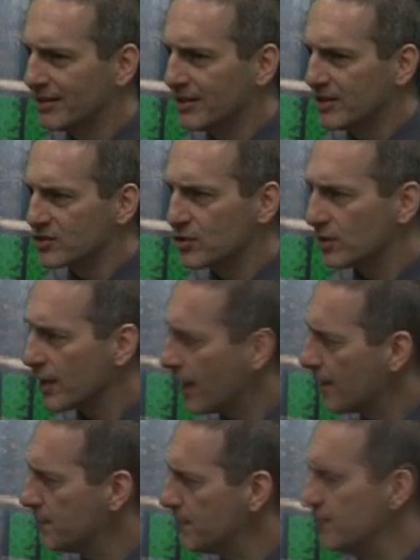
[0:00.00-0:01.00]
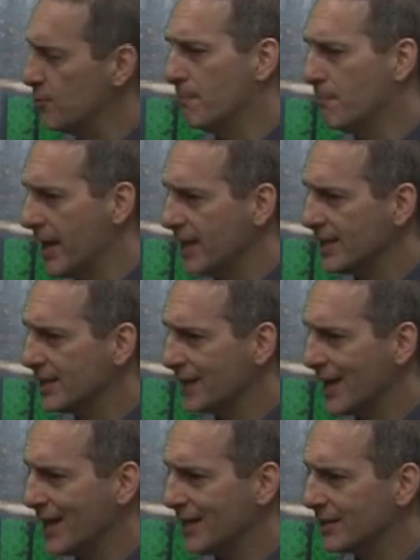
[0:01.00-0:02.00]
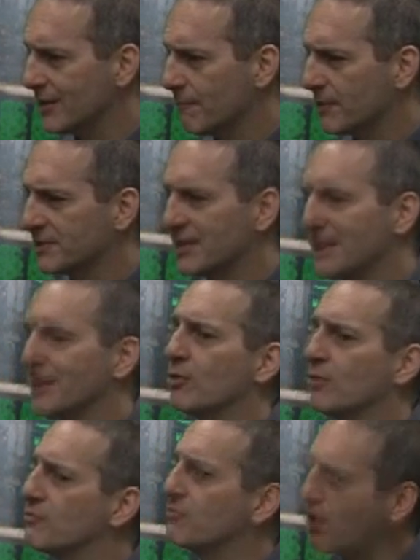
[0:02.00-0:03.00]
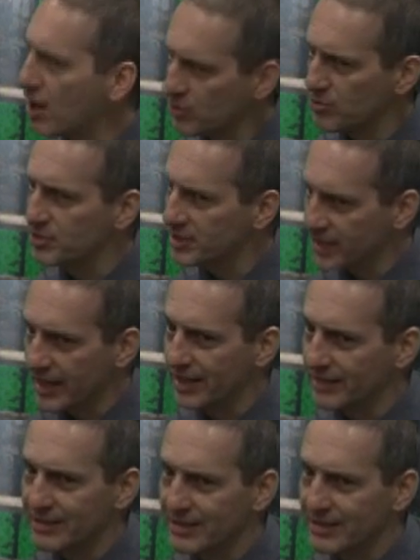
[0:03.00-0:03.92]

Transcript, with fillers: So a lot of people make a Gantt, but then they don't follow the Gantt.